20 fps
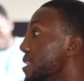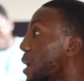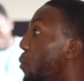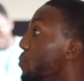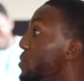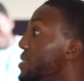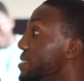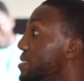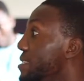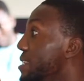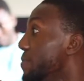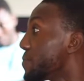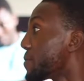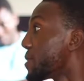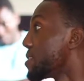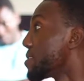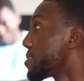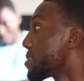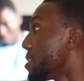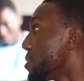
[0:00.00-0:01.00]
now with
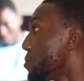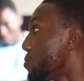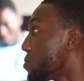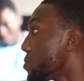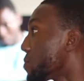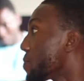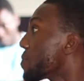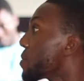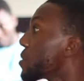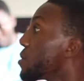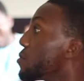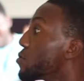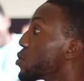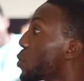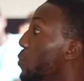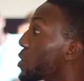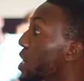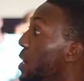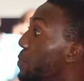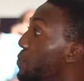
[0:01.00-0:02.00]
different skills.
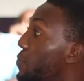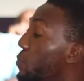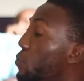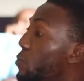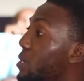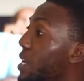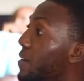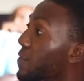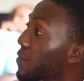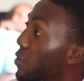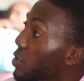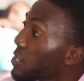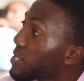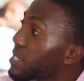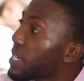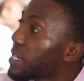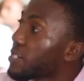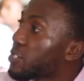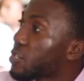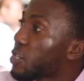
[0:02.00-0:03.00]
Some other people would have lost
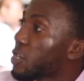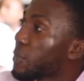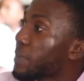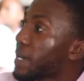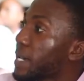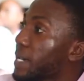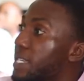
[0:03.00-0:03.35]
their job